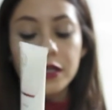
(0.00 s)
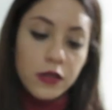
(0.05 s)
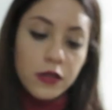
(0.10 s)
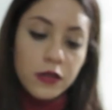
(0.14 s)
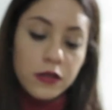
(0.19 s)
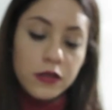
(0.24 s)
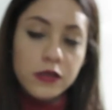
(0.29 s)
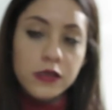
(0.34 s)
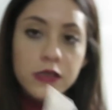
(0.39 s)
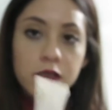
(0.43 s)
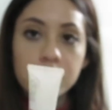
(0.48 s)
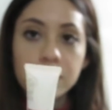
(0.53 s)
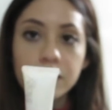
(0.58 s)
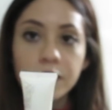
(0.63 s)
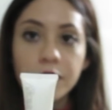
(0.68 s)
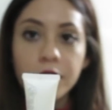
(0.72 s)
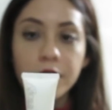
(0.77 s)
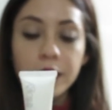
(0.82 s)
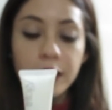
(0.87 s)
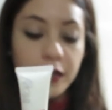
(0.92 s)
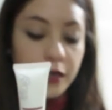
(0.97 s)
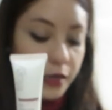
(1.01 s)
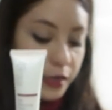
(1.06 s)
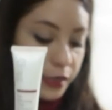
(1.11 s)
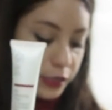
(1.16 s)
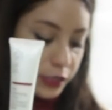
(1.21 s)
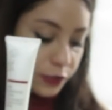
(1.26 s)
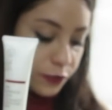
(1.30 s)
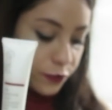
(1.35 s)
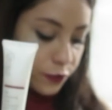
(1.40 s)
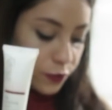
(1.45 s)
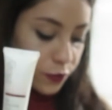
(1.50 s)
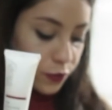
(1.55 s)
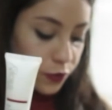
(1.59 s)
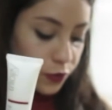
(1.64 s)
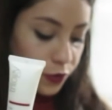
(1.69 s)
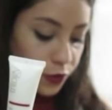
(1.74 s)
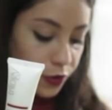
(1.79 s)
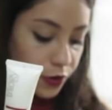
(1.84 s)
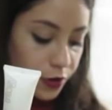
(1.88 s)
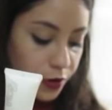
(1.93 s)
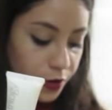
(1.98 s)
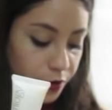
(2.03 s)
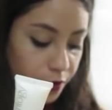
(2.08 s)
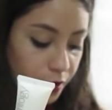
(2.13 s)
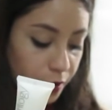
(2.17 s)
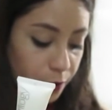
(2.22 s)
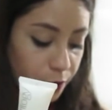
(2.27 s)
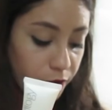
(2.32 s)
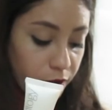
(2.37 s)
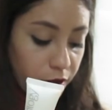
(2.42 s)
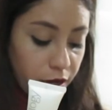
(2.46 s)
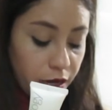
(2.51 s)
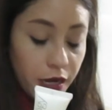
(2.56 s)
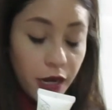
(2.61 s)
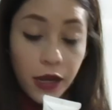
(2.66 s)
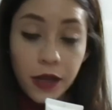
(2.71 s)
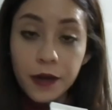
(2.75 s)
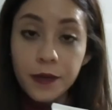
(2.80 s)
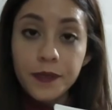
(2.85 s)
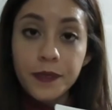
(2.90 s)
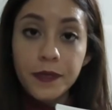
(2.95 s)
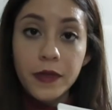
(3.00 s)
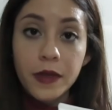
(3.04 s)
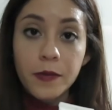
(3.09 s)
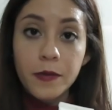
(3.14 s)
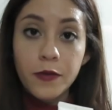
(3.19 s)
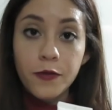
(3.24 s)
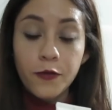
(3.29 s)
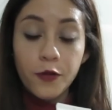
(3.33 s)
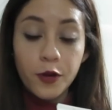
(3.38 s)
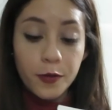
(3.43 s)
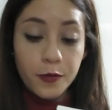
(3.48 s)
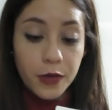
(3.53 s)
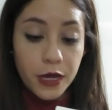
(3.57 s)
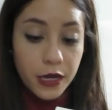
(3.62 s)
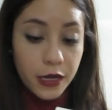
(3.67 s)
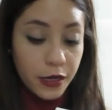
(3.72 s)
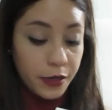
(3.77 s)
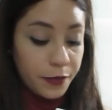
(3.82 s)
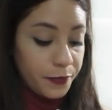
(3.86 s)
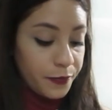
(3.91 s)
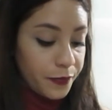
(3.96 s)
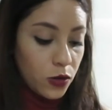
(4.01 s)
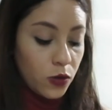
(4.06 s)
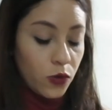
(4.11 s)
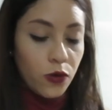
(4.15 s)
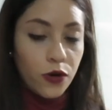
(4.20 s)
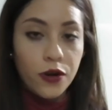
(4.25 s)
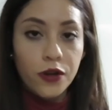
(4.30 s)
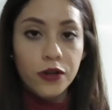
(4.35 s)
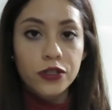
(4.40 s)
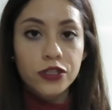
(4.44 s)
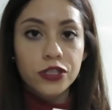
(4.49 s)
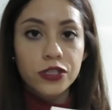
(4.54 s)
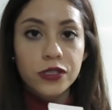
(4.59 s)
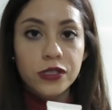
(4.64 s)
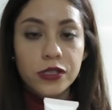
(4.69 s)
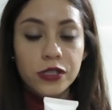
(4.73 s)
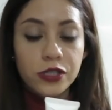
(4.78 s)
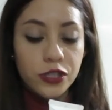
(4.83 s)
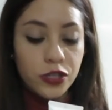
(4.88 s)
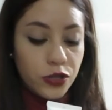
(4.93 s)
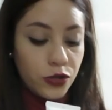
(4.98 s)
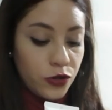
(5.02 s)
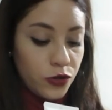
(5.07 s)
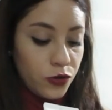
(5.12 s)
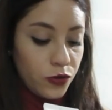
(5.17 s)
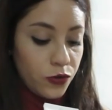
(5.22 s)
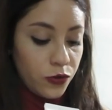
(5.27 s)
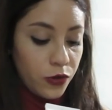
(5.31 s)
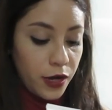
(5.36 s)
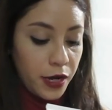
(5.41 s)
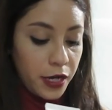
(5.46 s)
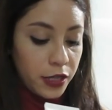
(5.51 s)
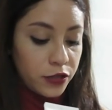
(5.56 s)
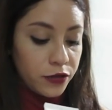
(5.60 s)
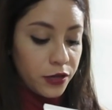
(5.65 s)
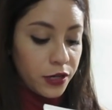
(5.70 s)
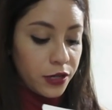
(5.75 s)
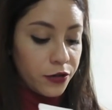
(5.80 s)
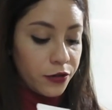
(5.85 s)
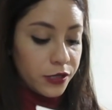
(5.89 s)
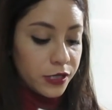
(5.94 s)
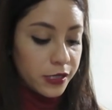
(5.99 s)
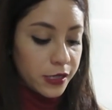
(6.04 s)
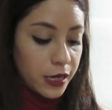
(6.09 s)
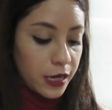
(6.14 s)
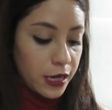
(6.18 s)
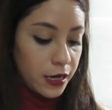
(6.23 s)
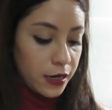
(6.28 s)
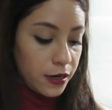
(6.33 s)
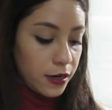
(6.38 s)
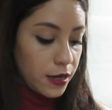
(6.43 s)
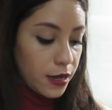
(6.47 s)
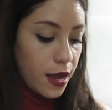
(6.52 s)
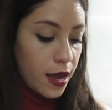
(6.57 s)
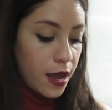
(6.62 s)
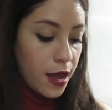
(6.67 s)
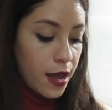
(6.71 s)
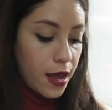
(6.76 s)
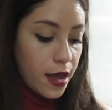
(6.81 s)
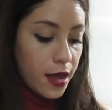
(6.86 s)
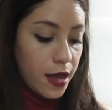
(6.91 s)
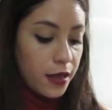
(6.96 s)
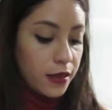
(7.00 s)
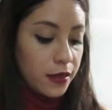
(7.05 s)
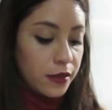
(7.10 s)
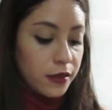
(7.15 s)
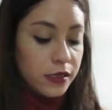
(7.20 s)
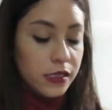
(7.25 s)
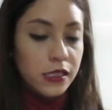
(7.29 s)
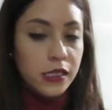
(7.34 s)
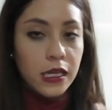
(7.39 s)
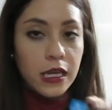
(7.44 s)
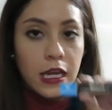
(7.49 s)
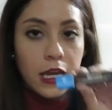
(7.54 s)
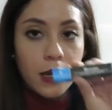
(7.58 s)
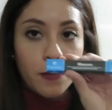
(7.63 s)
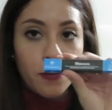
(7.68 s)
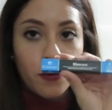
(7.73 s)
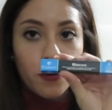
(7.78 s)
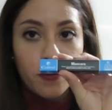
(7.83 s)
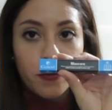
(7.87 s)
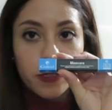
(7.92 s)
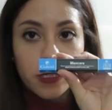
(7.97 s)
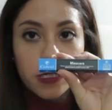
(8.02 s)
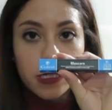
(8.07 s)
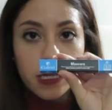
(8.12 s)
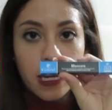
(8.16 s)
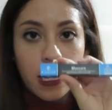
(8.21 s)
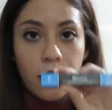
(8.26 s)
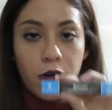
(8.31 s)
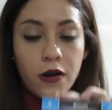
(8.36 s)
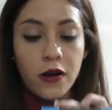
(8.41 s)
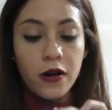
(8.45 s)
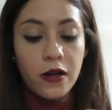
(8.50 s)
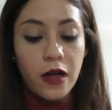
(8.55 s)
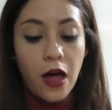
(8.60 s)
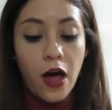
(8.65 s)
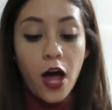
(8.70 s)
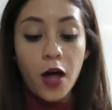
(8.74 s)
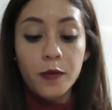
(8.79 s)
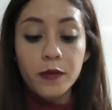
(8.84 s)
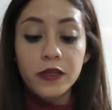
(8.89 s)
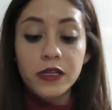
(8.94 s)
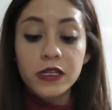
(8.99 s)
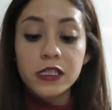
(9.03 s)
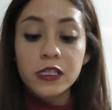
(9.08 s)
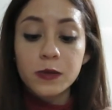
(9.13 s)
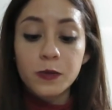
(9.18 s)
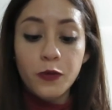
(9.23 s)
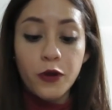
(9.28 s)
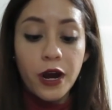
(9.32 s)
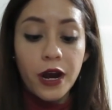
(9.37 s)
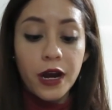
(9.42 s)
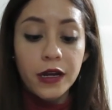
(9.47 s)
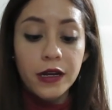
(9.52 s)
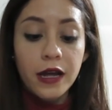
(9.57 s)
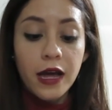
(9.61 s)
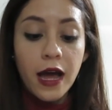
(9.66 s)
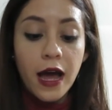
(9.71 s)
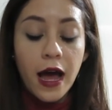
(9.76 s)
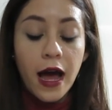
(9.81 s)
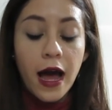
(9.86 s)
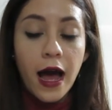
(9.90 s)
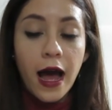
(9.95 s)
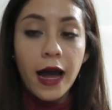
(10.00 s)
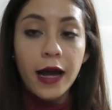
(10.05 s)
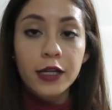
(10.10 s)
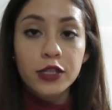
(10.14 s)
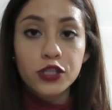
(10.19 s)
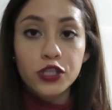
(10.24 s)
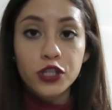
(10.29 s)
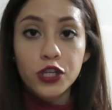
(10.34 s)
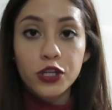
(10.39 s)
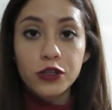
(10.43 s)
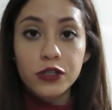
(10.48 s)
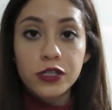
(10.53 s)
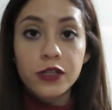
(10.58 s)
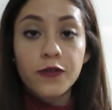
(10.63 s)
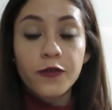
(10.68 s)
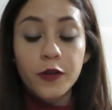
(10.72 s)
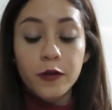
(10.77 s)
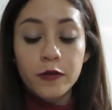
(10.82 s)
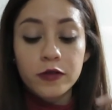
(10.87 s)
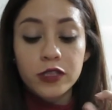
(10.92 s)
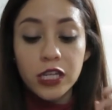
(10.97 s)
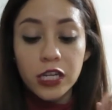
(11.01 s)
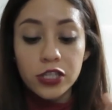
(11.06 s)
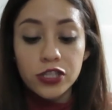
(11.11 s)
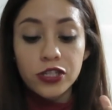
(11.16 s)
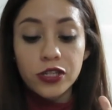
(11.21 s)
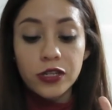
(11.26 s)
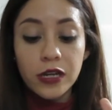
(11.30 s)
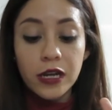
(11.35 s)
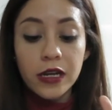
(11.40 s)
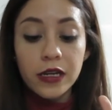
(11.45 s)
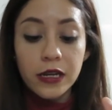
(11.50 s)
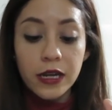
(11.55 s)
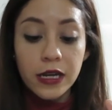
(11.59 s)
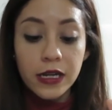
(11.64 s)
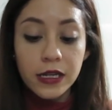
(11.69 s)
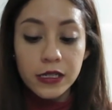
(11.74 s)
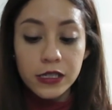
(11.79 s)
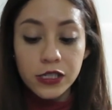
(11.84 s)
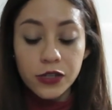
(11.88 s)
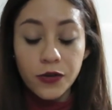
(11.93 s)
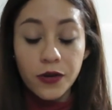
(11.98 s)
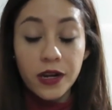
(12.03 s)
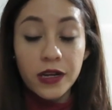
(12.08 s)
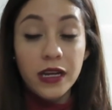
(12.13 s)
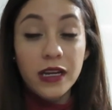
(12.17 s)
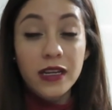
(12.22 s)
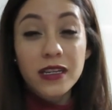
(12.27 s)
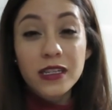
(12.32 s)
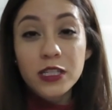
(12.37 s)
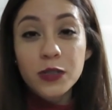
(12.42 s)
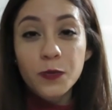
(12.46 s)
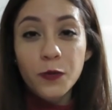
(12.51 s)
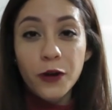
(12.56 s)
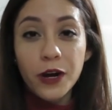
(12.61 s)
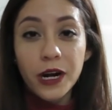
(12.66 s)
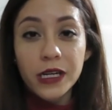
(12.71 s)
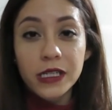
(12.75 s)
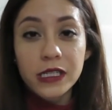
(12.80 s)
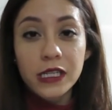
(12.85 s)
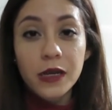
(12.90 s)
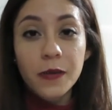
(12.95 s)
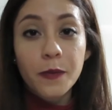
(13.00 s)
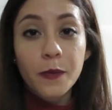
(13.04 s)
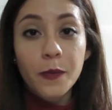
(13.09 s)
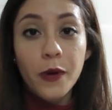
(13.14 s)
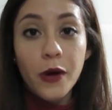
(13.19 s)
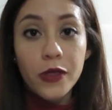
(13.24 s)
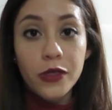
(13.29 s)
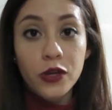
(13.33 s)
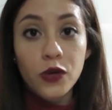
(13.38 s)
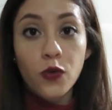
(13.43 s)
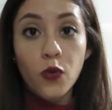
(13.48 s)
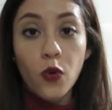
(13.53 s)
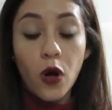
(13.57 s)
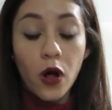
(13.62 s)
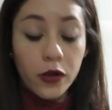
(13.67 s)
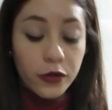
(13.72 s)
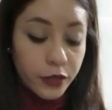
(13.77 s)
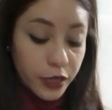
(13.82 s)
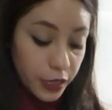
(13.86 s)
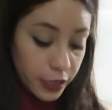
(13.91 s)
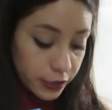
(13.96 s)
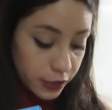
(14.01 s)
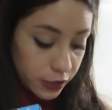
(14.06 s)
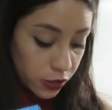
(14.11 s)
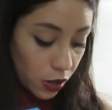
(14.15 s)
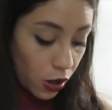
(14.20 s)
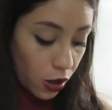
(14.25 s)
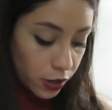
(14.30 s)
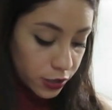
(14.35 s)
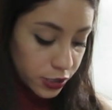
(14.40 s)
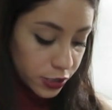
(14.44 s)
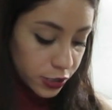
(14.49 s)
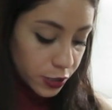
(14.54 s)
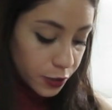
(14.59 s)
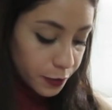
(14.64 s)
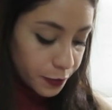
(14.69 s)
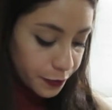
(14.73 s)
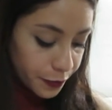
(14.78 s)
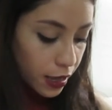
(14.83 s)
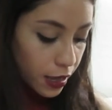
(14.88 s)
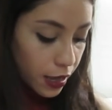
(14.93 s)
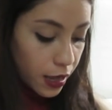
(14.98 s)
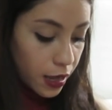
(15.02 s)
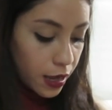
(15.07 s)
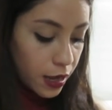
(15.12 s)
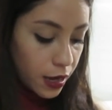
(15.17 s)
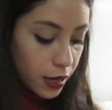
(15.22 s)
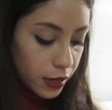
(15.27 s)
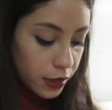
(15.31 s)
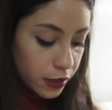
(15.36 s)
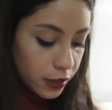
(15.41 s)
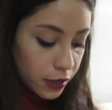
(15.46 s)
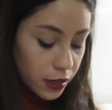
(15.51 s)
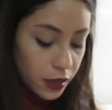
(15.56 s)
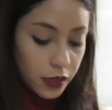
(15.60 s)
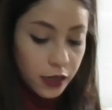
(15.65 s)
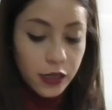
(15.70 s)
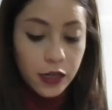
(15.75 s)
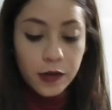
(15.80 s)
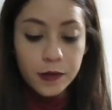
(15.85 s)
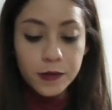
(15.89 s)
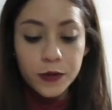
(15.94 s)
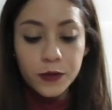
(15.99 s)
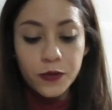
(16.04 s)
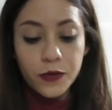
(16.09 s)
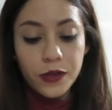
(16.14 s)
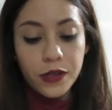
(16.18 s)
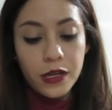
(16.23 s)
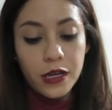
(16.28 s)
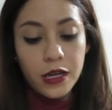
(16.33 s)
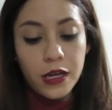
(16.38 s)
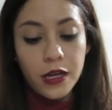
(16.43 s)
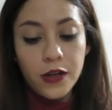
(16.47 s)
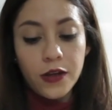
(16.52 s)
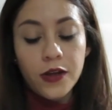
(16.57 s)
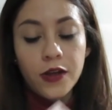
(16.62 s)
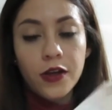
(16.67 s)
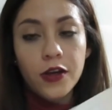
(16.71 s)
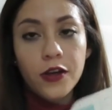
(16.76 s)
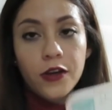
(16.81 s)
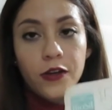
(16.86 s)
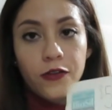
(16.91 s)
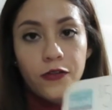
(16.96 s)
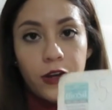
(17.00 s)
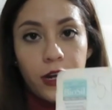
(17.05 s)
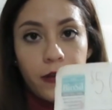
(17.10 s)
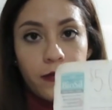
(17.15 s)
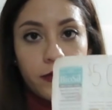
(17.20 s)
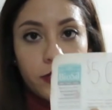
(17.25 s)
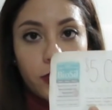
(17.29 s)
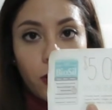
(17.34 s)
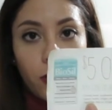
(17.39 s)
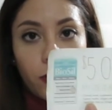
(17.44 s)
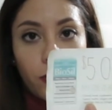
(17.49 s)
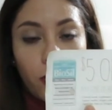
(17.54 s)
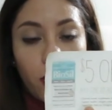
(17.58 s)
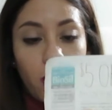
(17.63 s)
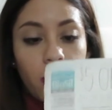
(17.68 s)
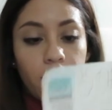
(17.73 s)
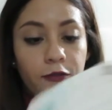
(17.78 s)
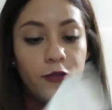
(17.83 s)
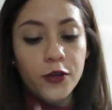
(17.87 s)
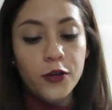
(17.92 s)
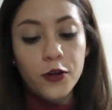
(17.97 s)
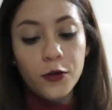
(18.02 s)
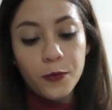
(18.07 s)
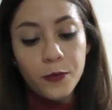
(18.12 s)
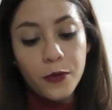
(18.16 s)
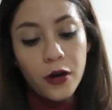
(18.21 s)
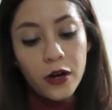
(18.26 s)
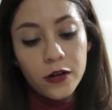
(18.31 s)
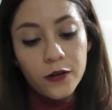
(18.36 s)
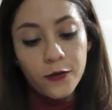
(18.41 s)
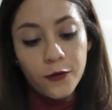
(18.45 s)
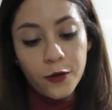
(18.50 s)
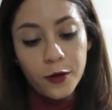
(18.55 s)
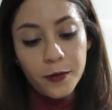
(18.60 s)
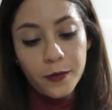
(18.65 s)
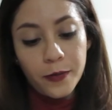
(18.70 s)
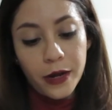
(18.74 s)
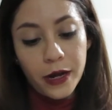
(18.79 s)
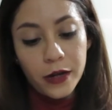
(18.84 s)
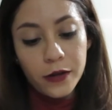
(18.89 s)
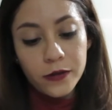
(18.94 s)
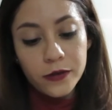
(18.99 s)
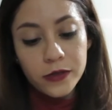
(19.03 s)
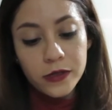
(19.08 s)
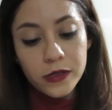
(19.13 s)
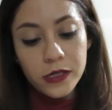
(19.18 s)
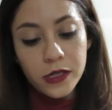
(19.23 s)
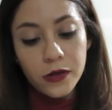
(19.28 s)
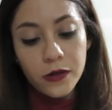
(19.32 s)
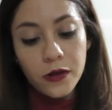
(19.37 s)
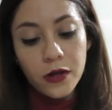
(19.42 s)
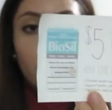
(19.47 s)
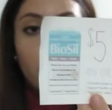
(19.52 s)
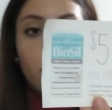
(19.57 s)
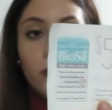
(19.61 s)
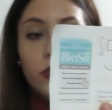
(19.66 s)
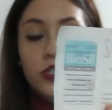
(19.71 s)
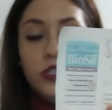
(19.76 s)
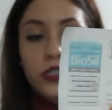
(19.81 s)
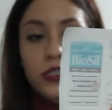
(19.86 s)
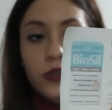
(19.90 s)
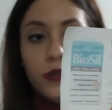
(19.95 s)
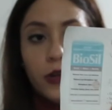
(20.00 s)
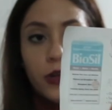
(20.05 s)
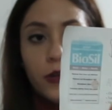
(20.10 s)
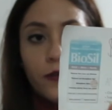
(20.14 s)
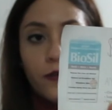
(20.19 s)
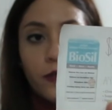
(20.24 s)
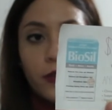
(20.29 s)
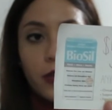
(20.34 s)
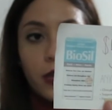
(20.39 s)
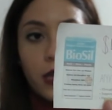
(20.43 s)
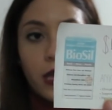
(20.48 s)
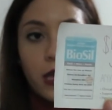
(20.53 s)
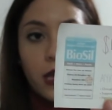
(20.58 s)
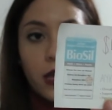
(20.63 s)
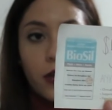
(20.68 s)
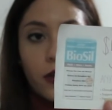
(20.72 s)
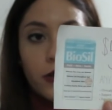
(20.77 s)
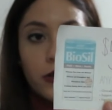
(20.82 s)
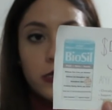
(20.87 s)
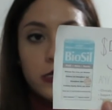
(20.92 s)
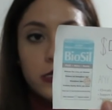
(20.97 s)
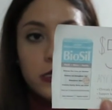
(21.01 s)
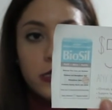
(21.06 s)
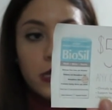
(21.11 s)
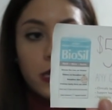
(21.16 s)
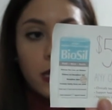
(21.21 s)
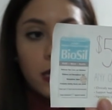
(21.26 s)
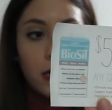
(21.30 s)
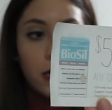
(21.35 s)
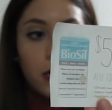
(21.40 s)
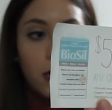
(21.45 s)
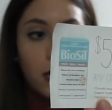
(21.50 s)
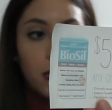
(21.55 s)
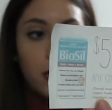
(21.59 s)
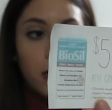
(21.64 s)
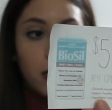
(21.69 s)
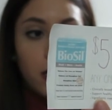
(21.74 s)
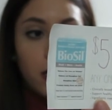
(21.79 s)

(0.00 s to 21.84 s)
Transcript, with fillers: This is great, I guess, for applying before makeup or just to hydrate your skin. And this Gabriel mascara, um, this brand, I do use the foundation and it is great. It is pricey, but the quality is awesome. And it comes with a five dollar off coupon for BioSilk, which is great for the hair, skin, and